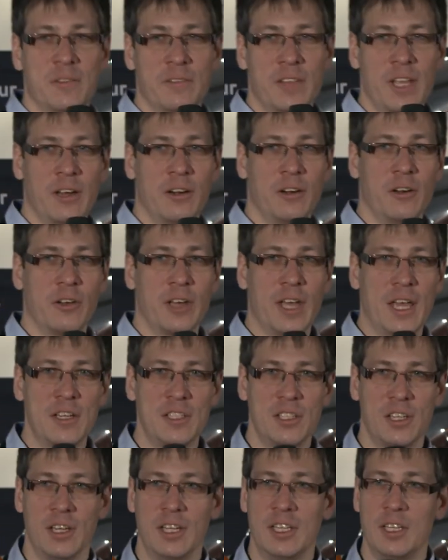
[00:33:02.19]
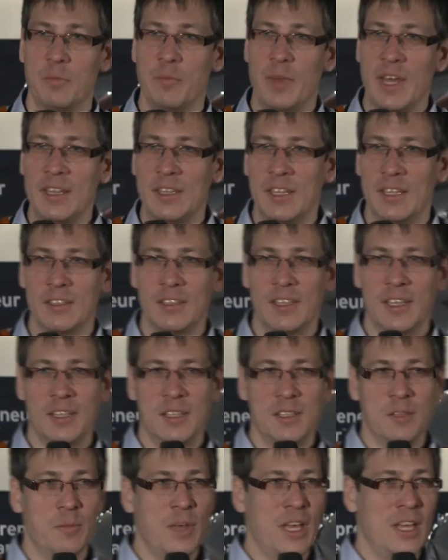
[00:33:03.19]
If they are location independent,
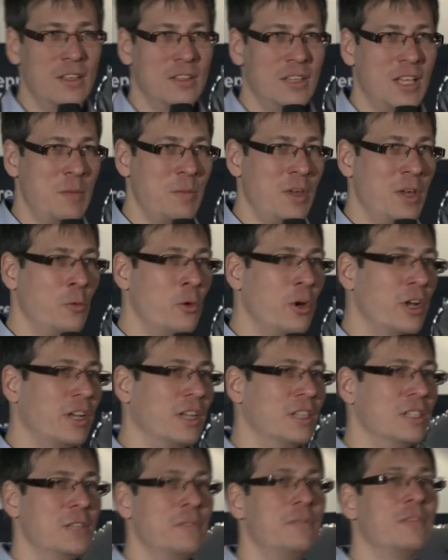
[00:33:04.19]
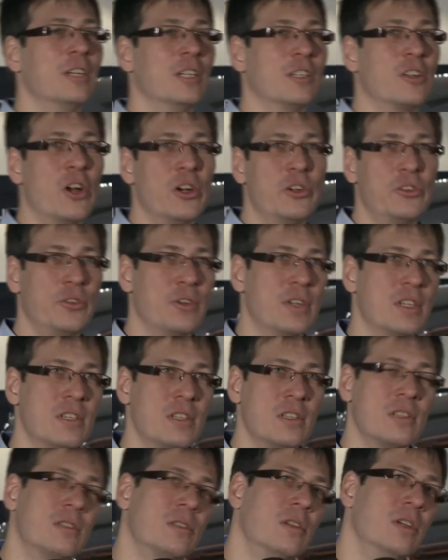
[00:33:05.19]
then they may work in different
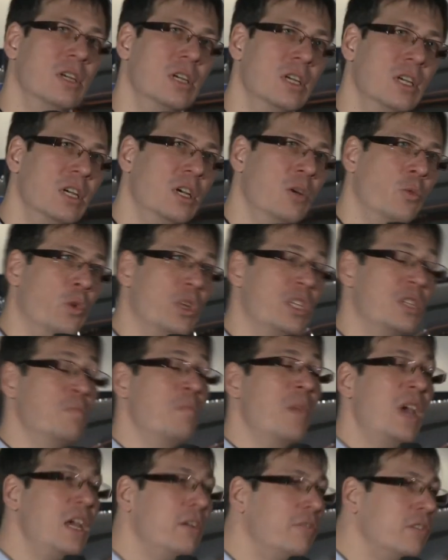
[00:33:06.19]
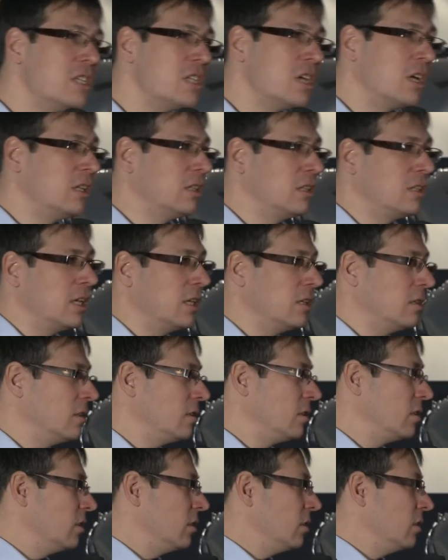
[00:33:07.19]
countries, which may result
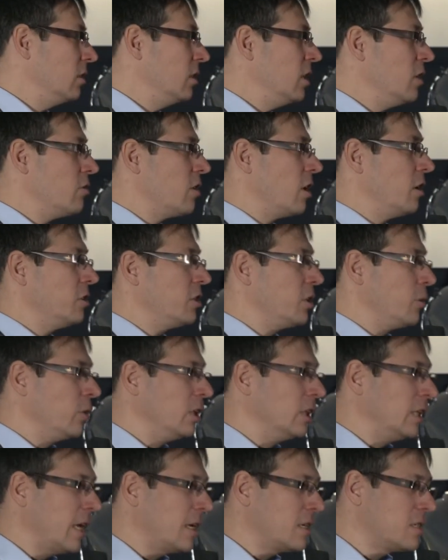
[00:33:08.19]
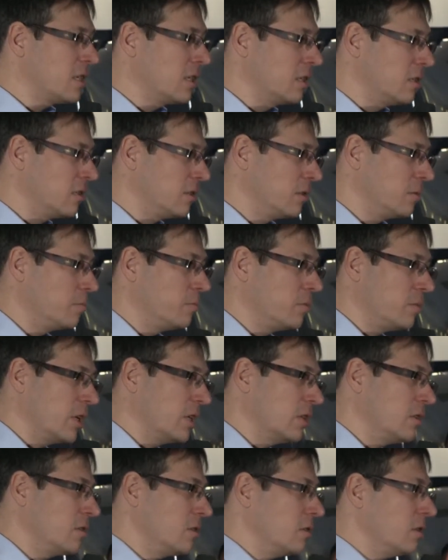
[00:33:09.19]
that no country will tax it,
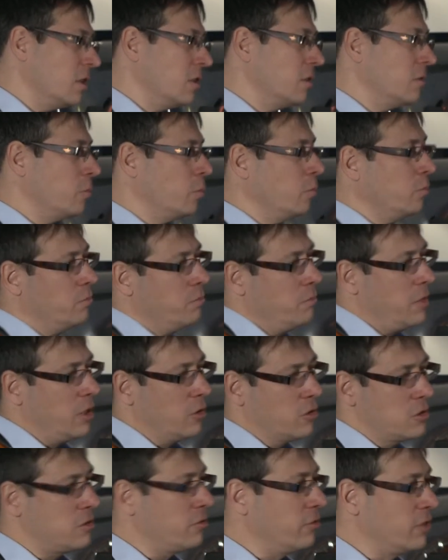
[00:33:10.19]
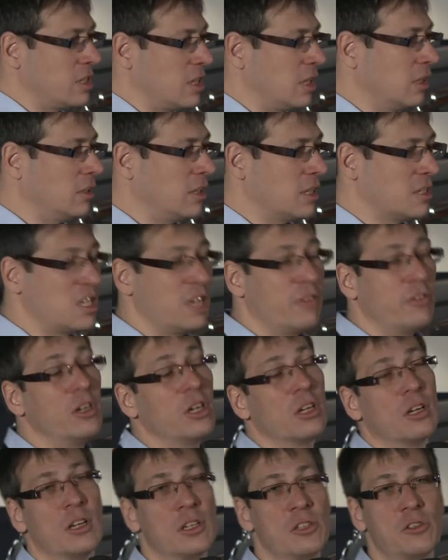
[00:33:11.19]
but it may also result that
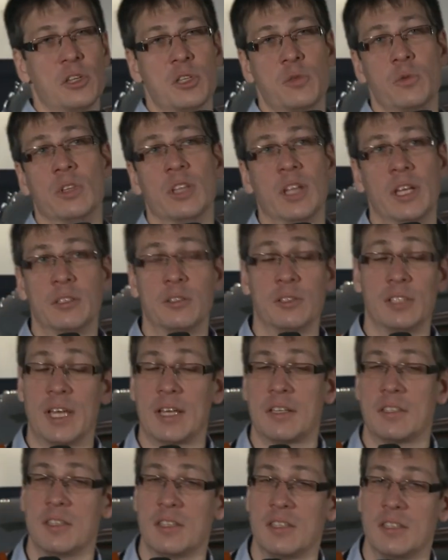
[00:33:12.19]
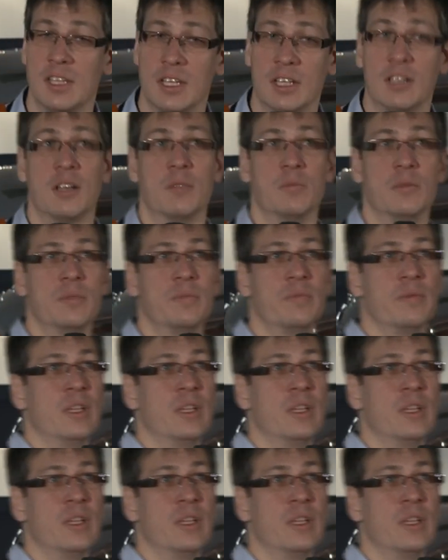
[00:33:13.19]
several countries would like to tax this income.